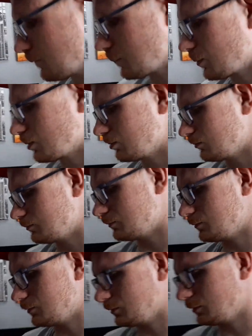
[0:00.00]
with the 3DS, but
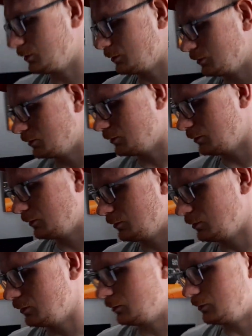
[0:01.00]
slightly better.